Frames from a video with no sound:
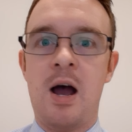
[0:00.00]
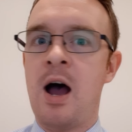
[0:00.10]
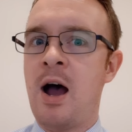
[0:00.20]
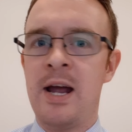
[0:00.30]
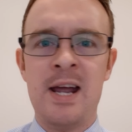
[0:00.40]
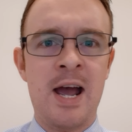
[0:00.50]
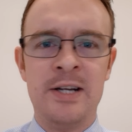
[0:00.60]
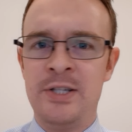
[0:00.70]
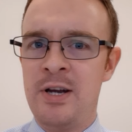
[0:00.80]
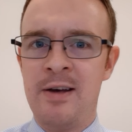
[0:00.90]
I
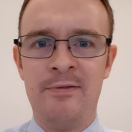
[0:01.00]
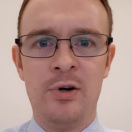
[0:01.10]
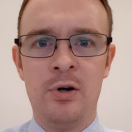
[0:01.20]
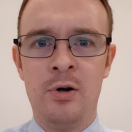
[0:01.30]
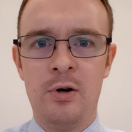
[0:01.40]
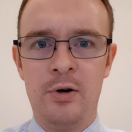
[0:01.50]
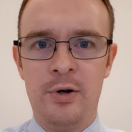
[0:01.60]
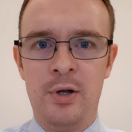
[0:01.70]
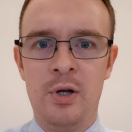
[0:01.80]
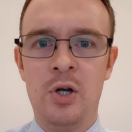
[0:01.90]
had never
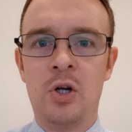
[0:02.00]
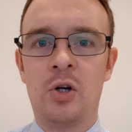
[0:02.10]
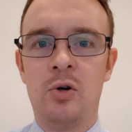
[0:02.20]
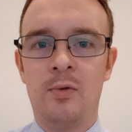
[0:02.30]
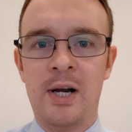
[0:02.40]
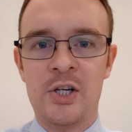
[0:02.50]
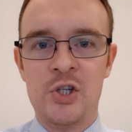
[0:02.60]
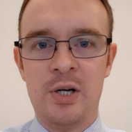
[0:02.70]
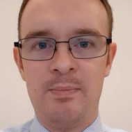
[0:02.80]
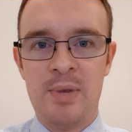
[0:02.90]
heard
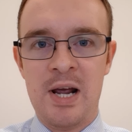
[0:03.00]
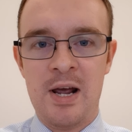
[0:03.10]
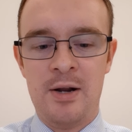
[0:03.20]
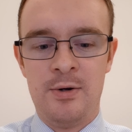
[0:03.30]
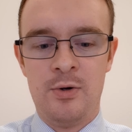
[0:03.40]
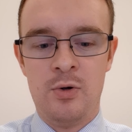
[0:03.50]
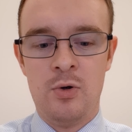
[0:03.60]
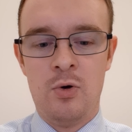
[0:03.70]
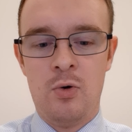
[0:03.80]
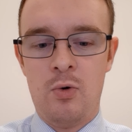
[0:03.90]
correction pen
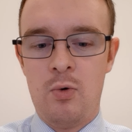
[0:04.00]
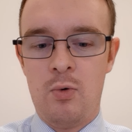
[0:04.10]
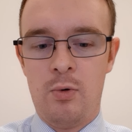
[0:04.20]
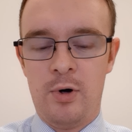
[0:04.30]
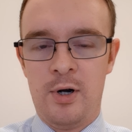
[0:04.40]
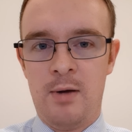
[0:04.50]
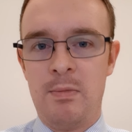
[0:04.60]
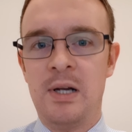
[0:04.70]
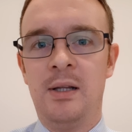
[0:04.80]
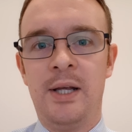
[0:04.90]
or
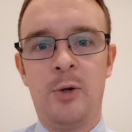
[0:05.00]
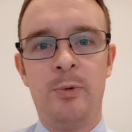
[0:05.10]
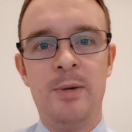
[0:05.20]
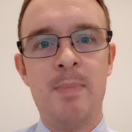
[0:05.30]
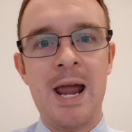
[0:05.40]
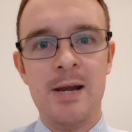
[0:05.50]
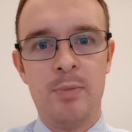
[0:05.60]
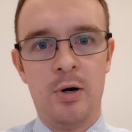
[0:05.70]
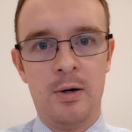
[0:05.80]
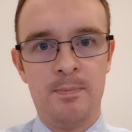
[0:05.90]
liquid
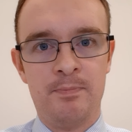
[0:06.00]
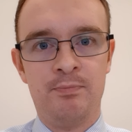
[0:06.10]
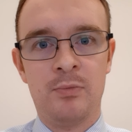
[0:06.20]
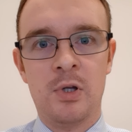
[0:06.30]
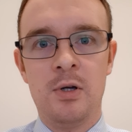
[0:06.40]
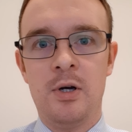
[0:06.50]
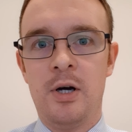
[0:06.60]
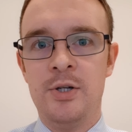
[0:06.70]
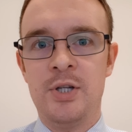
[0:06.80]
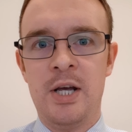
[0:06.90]
paper
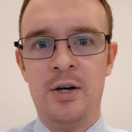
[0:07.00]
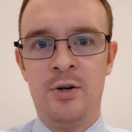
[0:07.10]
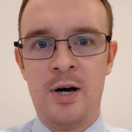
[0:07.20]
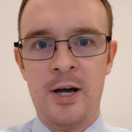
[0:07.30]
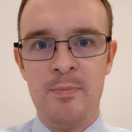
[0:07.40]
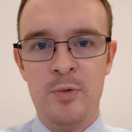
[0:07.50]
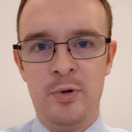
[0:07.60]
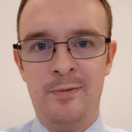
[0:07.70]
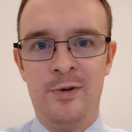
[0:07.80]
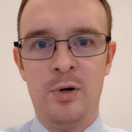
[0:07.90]
until I moved